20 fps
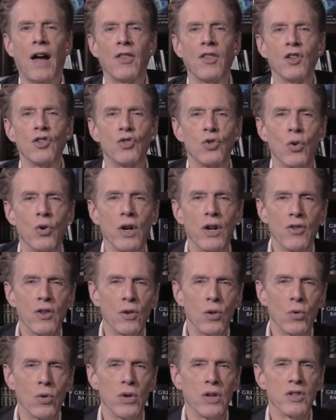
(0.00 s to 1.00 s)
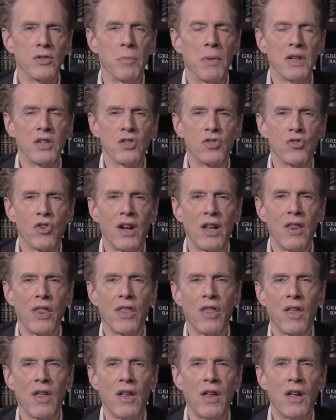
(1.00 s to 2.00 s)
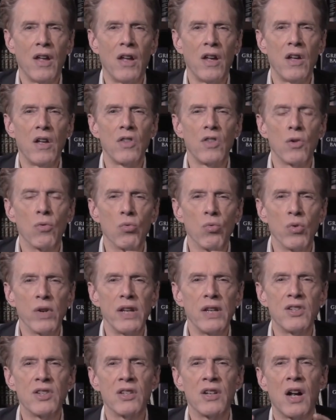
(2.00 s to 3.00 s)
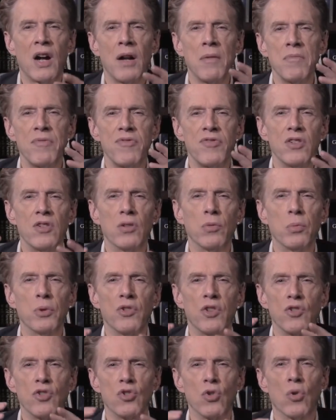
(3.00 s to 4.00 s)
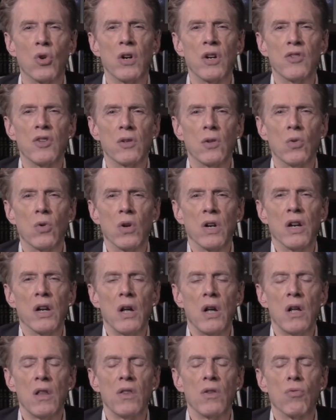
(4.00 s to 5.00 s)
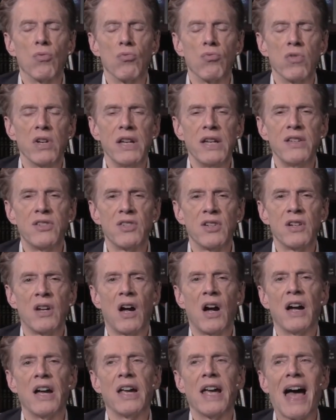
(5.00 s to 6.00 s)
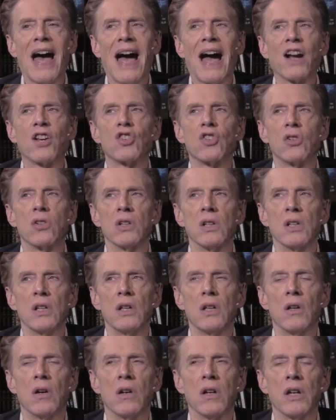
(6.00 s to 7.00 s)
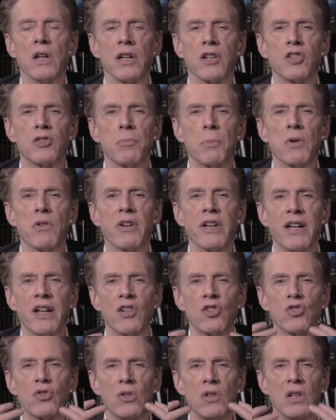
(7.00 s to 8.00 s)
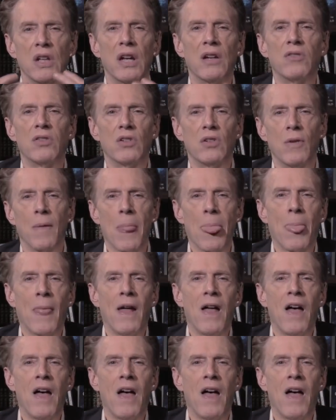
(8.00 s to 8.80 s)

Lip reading: And the joy of the Lord is my strength. The reason I'm filled with the joy of the Lord, the reason I actually, on an experiential level,